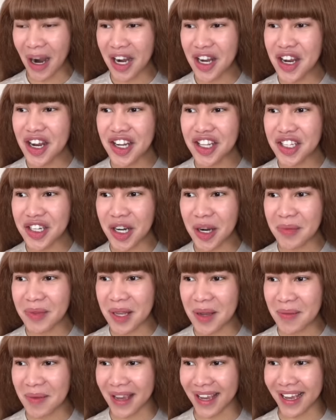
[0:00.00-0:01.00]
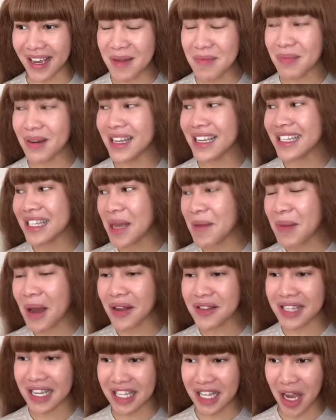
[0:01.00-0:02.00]
why are you interrupting me? Please step
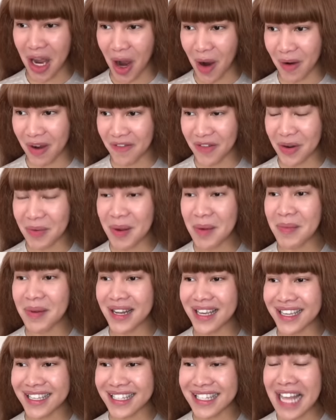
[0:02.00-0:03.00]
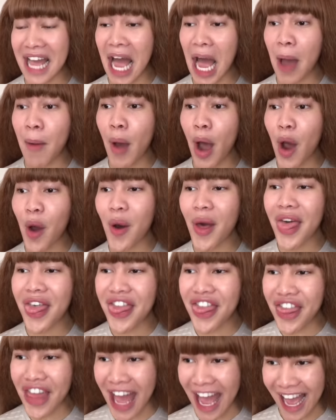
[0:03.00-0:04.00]
outside the hallway for me, please. How about
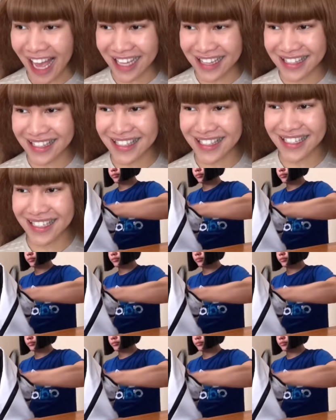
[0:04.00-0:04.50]
that?